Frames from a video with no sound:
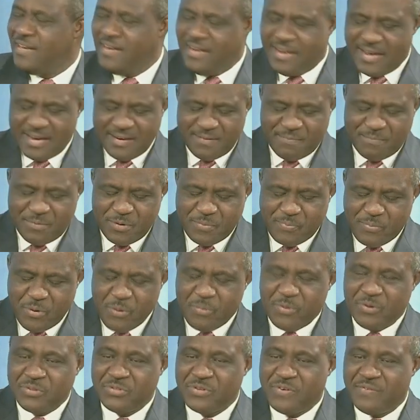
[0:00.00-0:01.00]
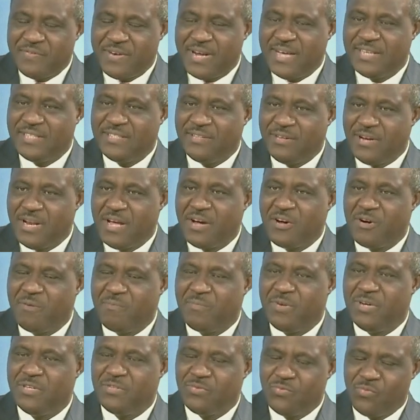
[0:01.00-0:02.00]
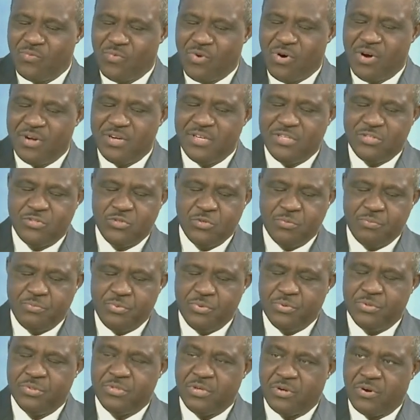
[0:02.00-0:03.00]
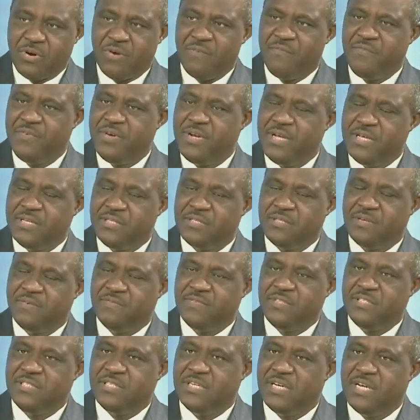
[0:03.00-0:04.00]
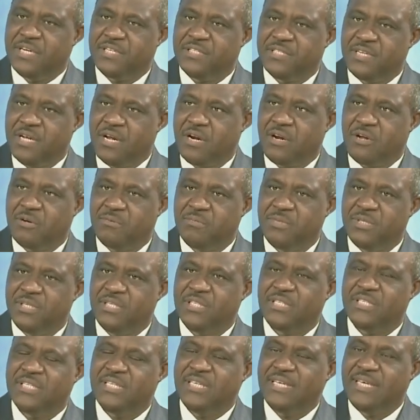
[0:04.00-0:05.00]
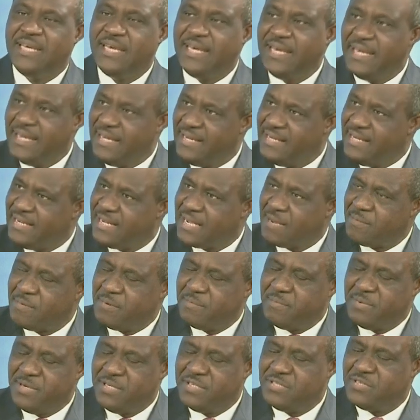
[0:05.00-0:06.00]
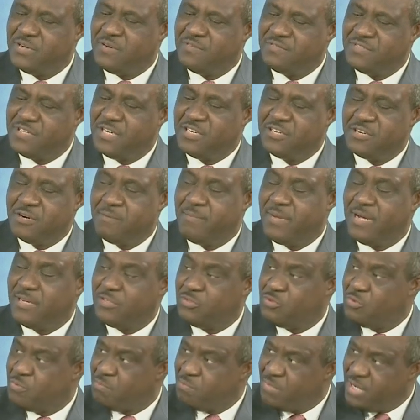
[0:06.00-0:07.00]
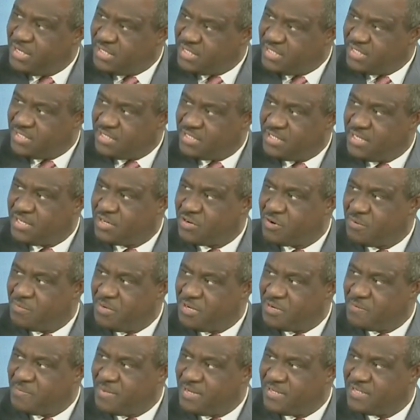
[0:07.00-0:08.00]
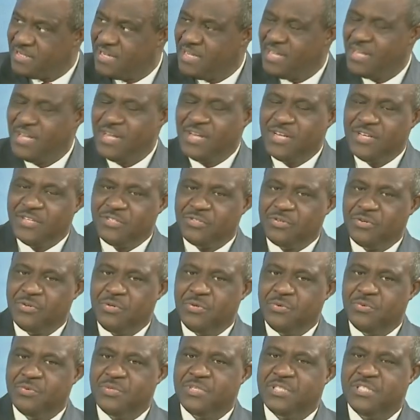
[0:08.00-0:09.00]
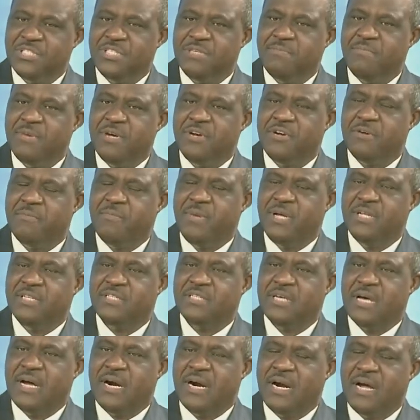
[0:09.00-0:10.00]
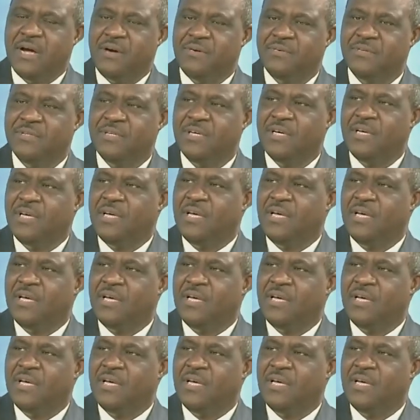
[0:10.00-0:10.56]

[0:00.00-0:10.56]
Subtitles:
The purpose of that dollar conference, one, is to build the confidence of the international community in the capability of central bank to meet its trade commitments. So you see measurements around